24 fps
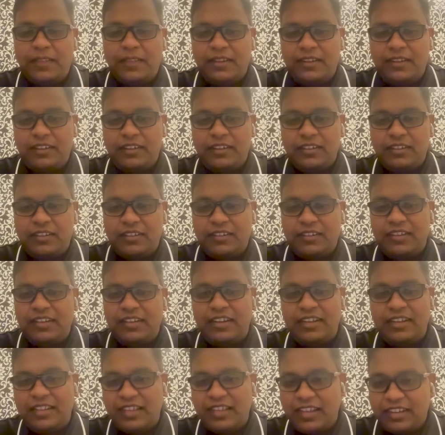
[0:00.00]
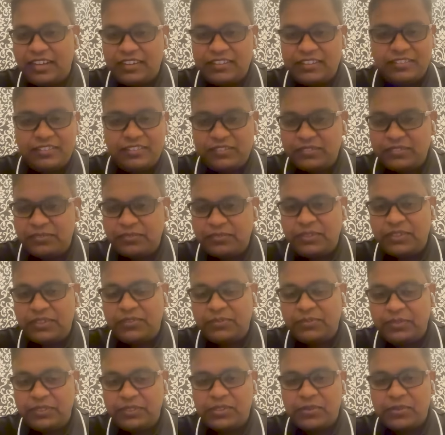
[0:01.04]
And then, you know,
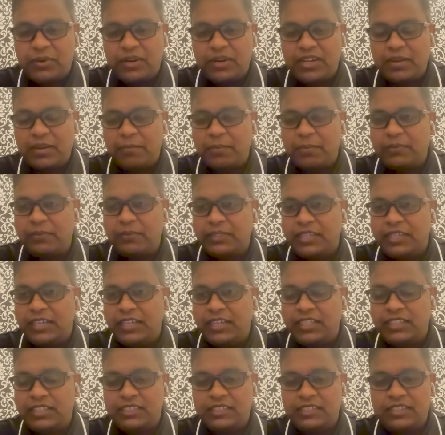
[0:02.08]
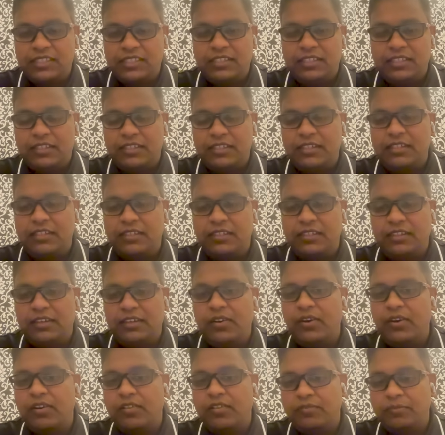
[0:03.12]
we saw what happened with 3AC and a
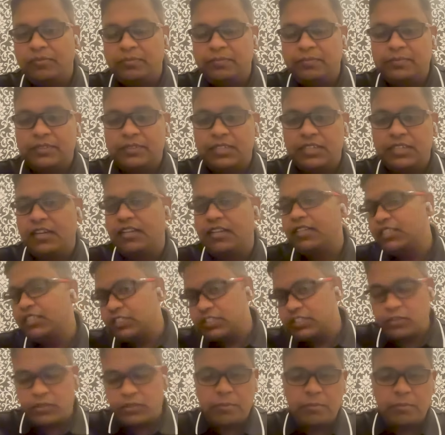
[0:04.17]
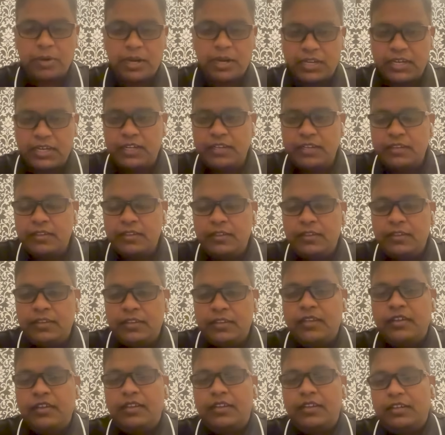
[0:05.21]
lot of contagion on the market
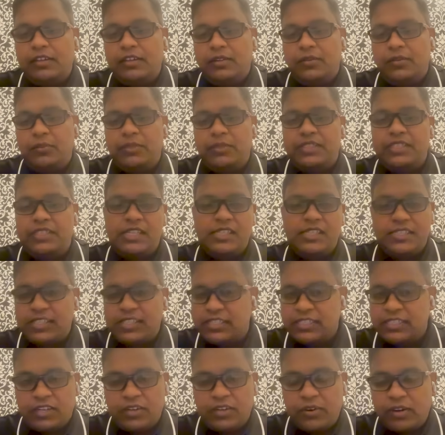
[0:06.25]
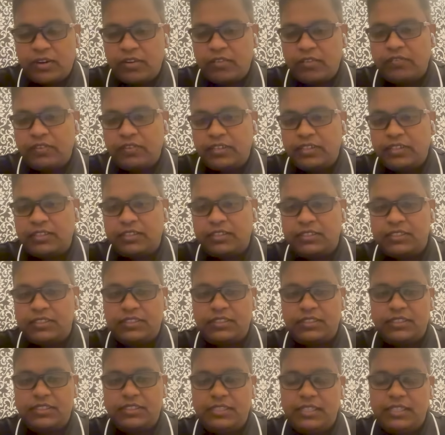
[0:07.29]
with Celsius and a lot of
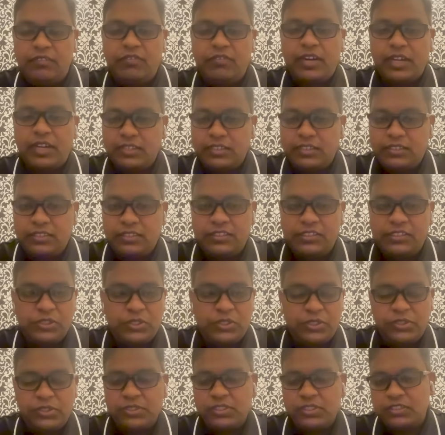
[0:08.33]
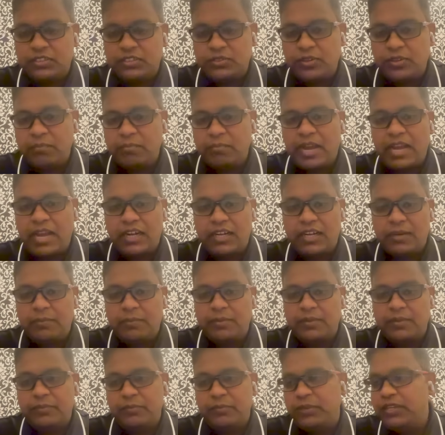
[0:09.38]
CFI institutions going
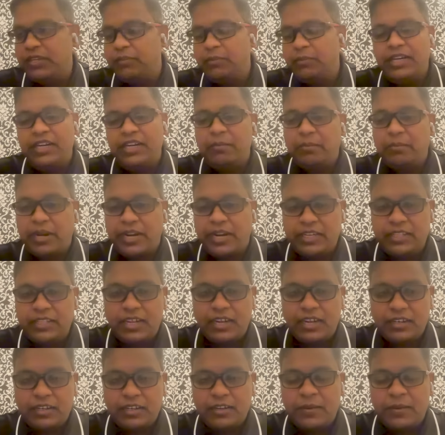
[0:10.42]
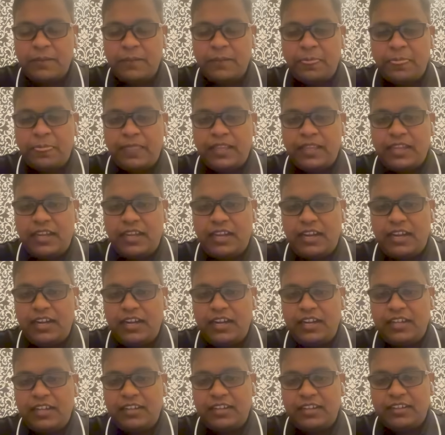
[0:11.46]
bankrupt. We didn't predict that.
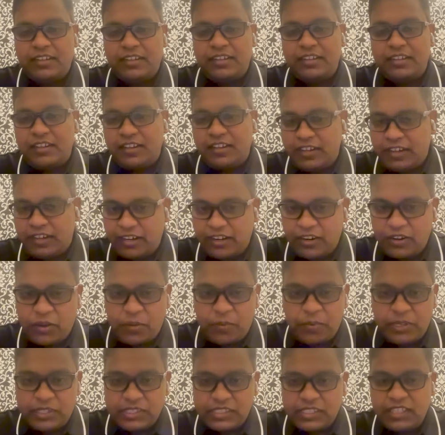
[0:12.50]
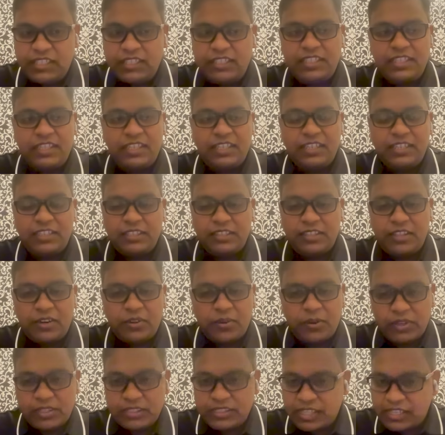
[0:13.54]
And obviously the
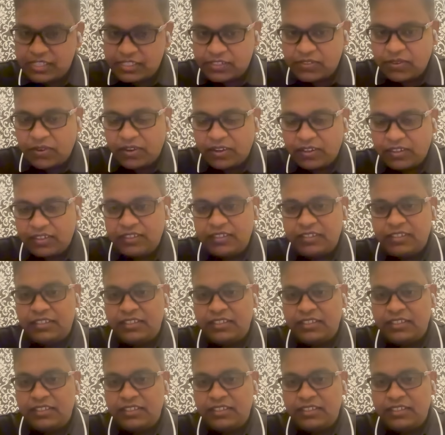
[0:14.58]
noise has gone